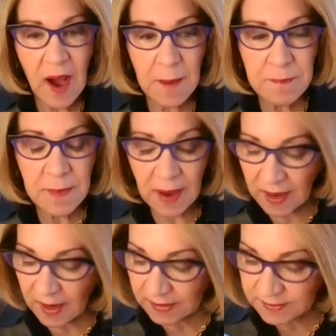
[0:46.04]

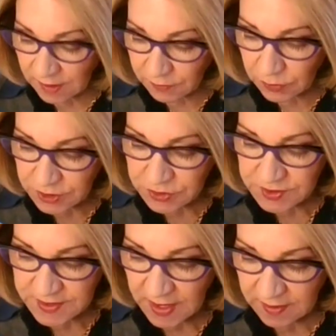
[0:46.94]
I love
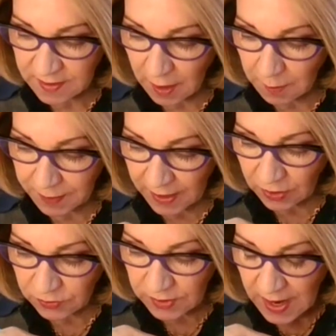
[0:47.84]
what you said
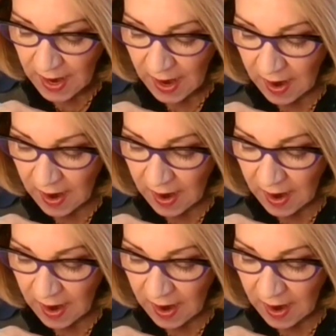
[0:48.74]
about.